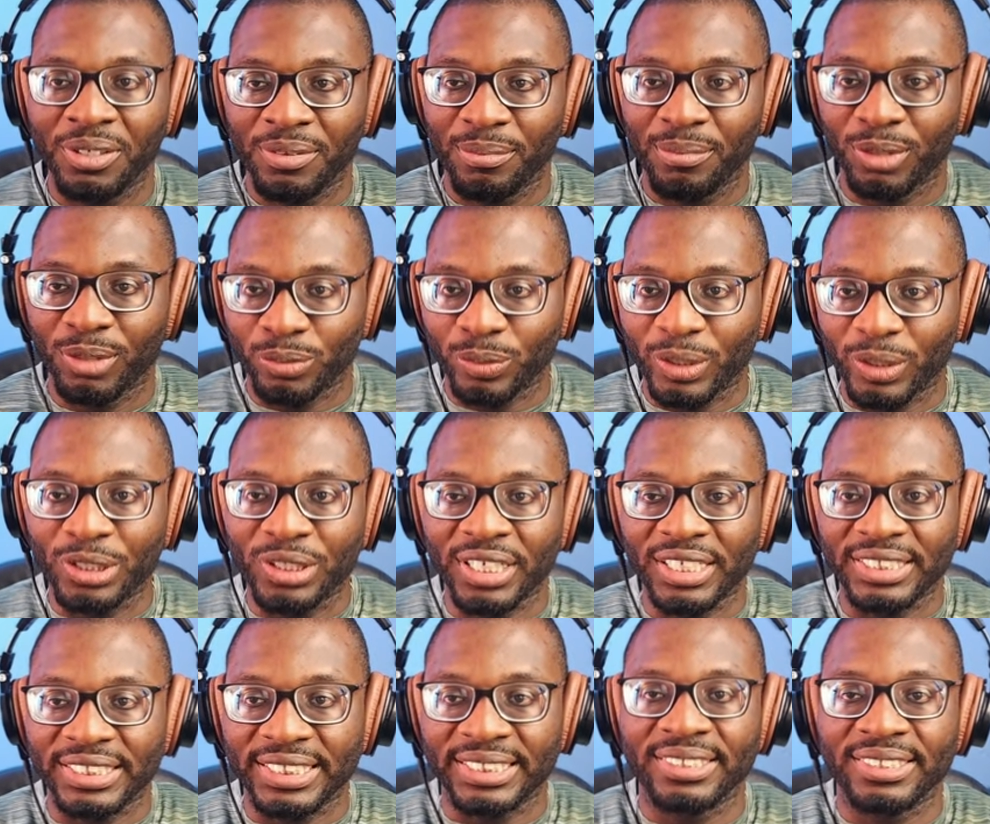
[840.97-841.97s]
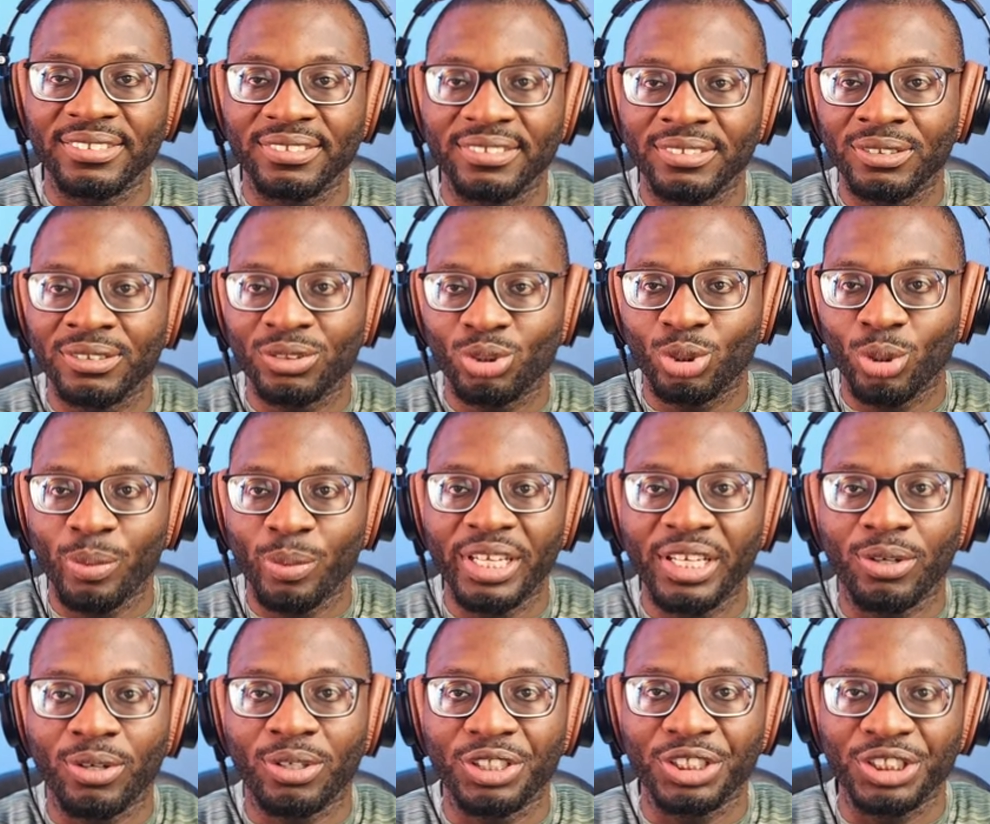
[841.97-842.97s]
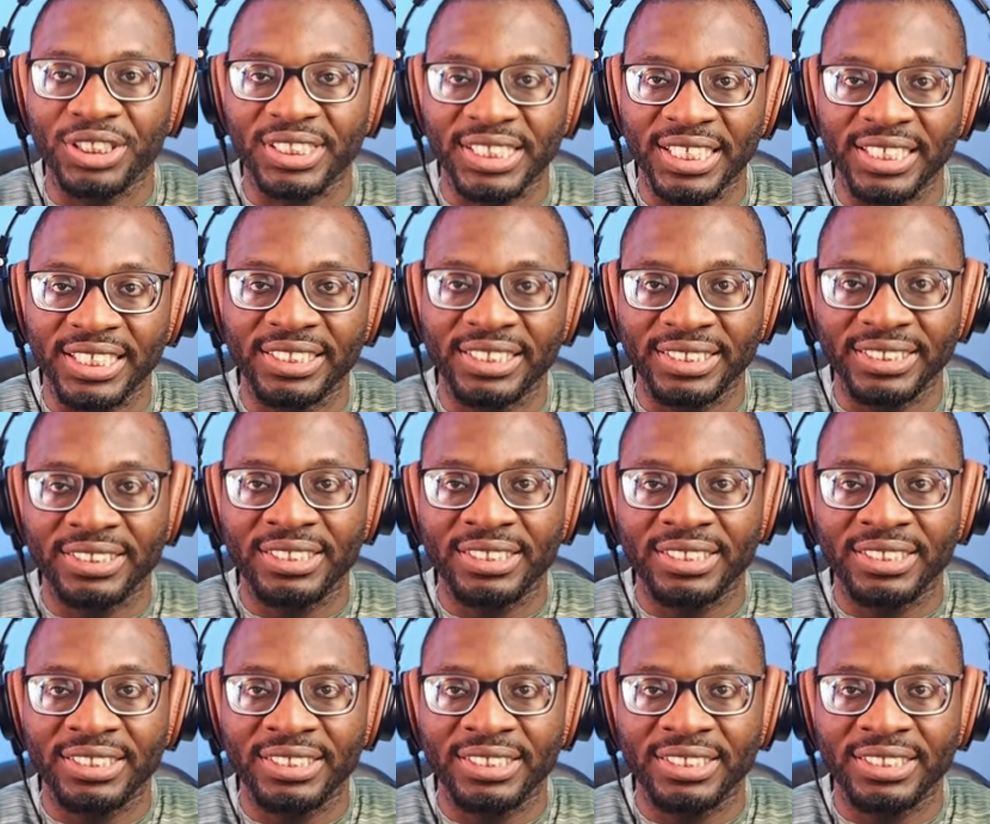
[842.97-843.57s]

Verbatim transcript: But when you're now setting so many conditions like this,